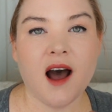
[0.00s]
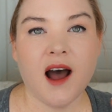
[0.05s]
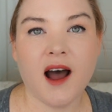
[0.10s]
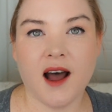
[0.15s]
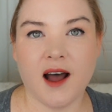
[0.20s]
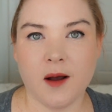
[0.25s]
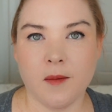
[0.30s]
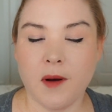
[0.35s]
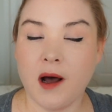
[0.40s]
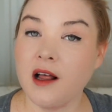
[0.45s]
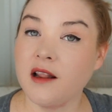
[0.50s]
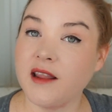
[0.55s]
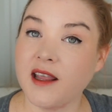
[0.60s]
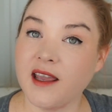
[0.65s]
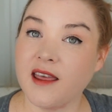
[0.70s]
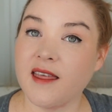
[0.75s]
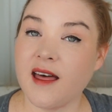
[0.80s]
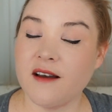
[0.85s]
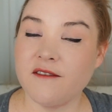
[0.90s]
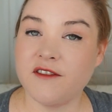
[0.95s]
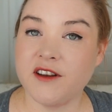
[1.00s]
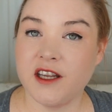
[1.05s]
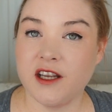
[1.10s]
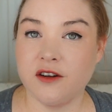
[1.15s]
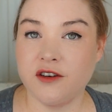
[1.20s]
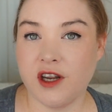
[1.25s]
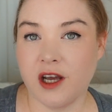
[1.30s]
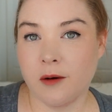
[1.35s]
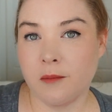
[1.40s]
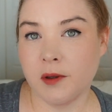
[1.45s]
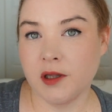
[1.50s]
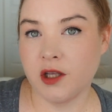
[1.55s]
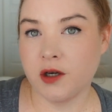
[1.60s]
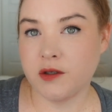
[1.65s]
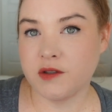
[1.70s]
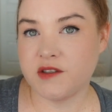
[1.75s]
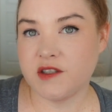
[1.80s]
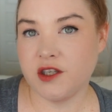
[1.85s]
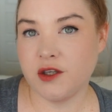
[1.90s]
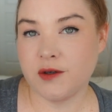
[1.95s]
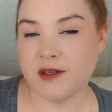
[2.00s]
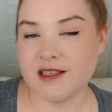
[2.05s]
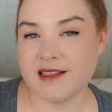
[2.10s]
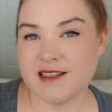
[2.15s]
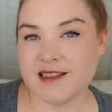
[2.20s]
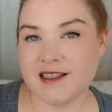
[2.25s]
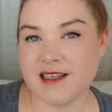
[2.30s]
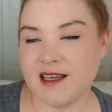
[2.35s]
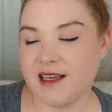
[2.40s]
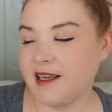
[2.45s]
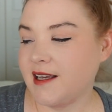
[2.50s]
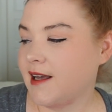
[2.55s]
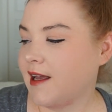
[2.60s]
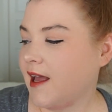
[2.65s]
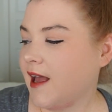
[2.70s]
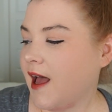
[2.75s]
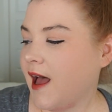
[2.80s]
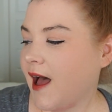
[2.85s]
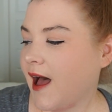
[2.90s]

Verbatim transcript: Um, I'll link that video down below so you can see.